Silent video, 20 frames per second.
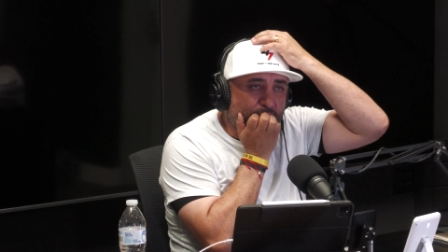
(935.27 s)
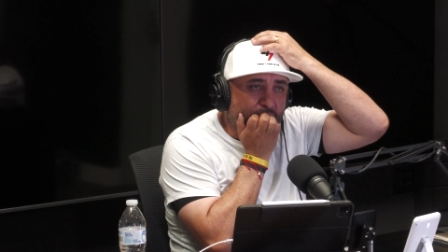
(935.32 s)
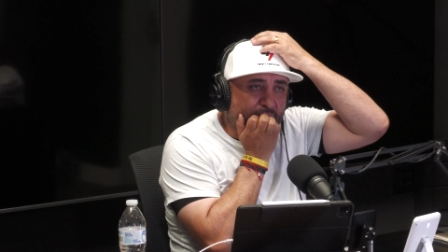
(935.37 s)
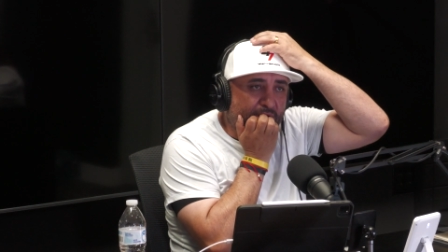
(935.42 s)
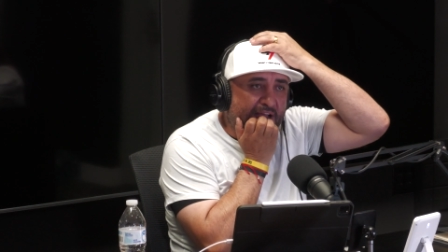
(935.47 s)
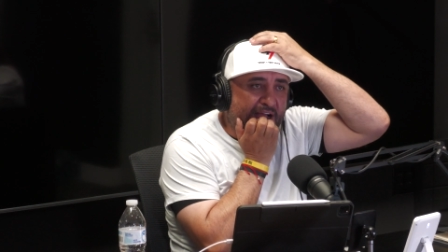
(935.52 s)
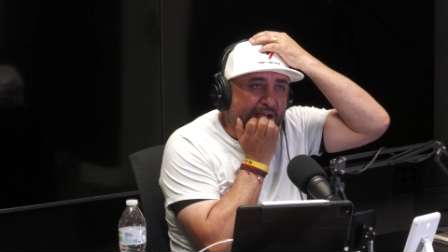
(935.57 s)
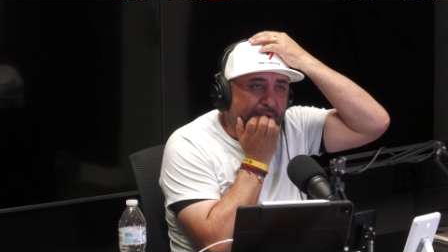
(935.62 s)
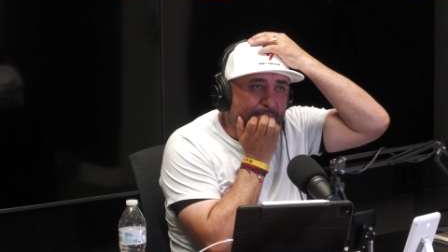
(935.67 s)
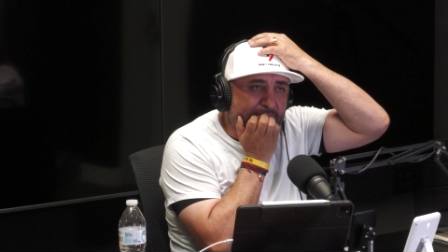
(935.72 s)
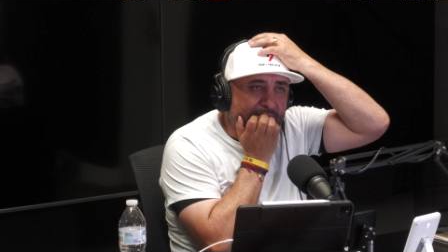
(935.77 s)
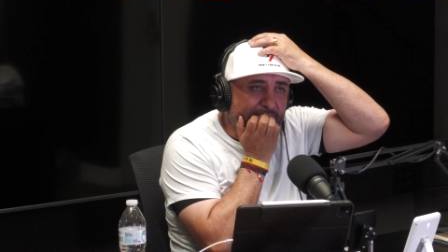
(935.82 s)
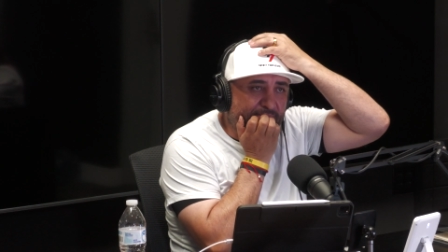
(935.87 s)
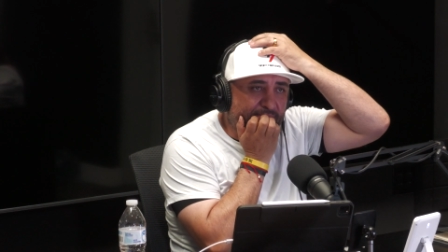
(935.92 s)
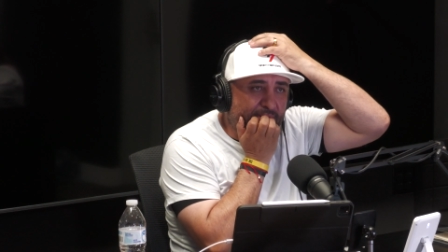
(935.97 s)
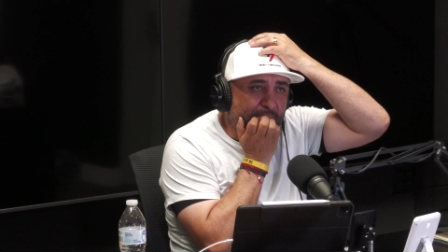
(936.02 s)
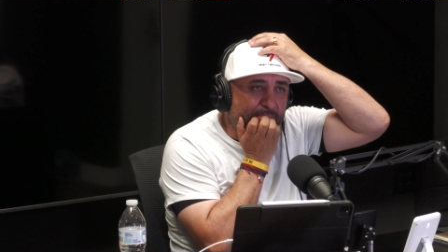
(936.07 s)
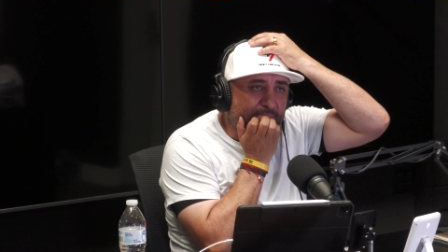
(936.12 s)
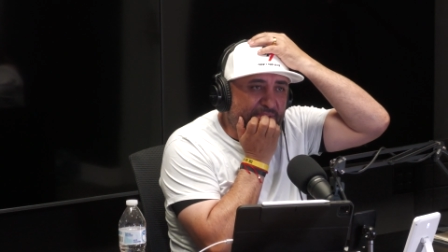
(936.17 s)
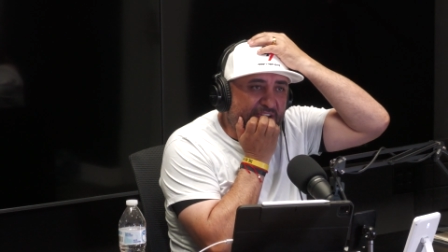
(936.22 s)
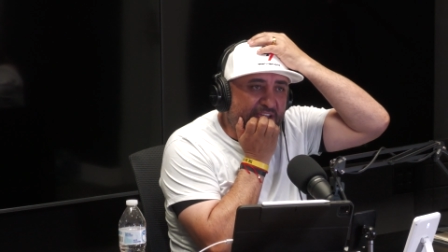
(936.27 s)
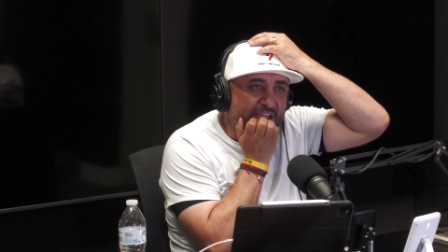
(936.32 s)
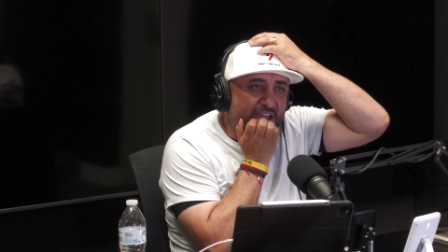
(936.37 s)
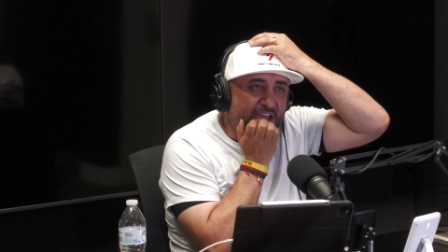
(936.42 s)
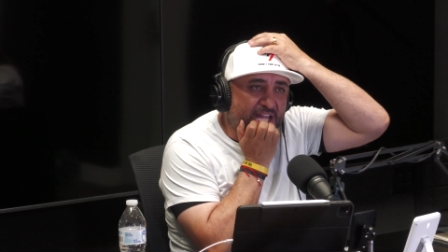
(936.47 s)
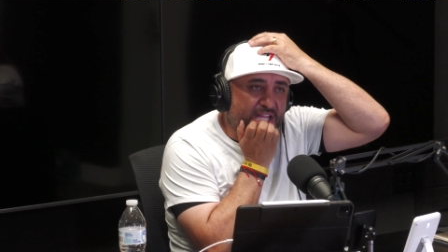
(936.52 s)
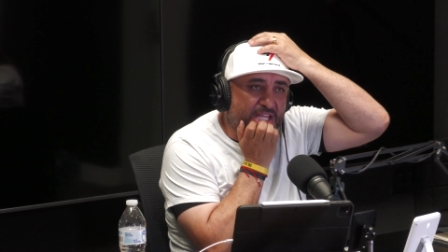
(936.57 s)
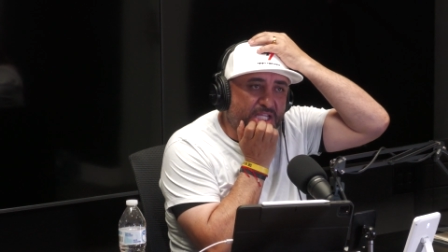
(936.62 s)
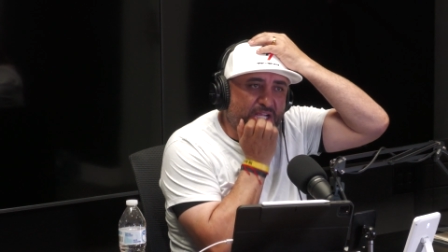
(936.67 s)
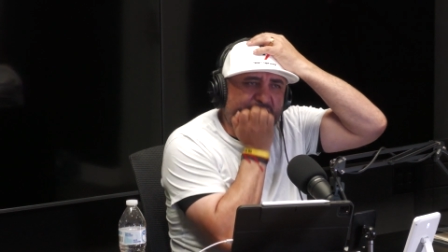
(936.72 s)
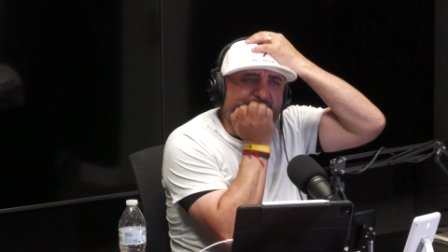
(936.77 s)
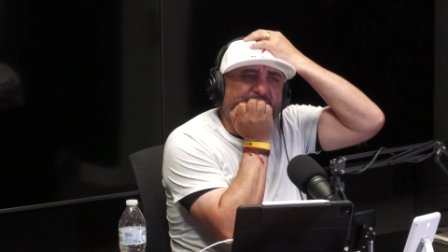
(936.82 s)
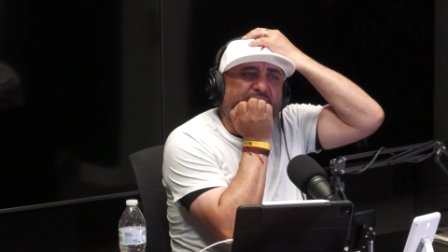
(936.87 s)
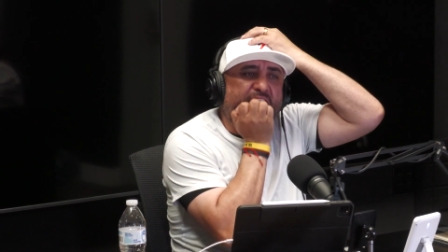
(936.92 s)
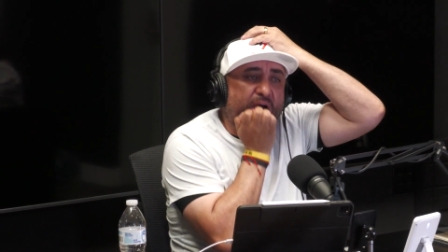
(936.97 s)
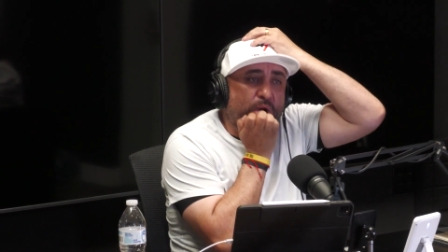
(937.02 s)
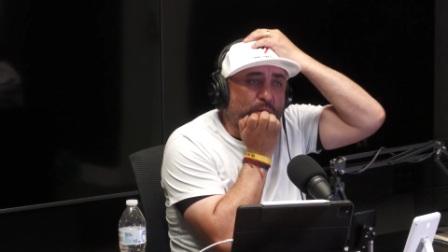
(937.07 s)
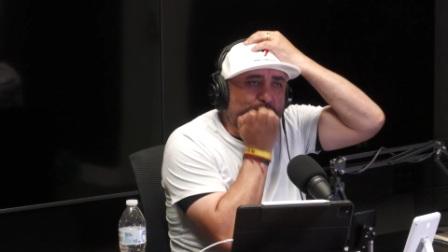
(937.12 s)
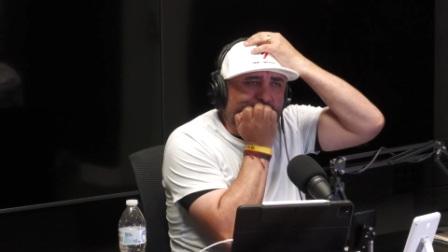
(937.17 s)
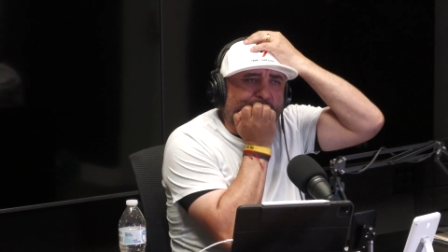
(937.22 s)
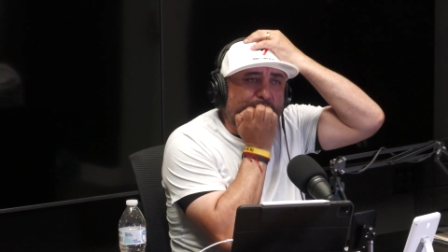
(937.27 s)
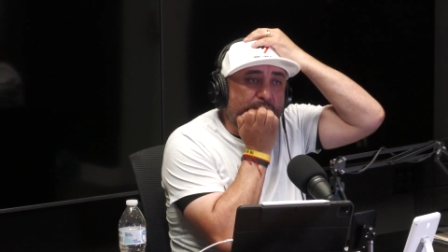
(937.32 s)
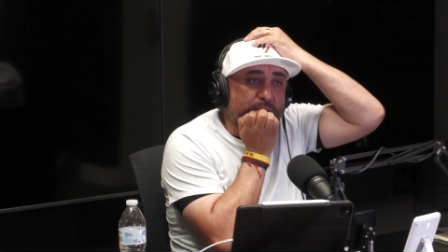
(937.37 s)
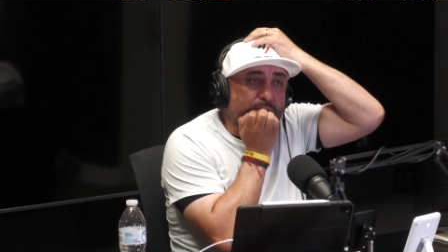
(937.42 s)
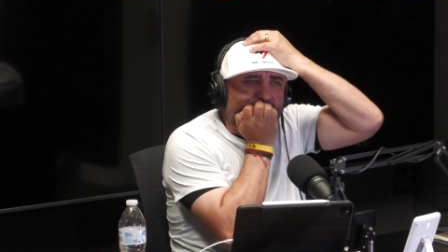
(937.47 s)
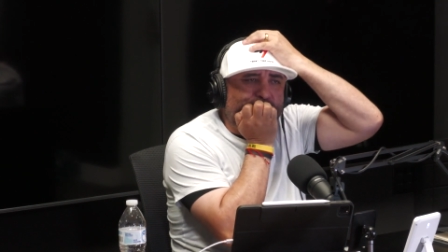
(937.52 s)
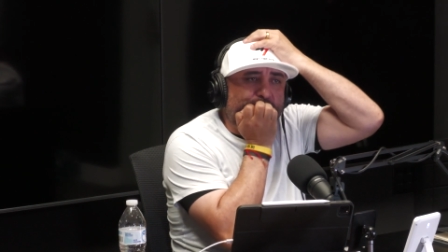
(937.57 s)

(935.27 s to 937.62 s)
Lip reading: grab it from the head, and I would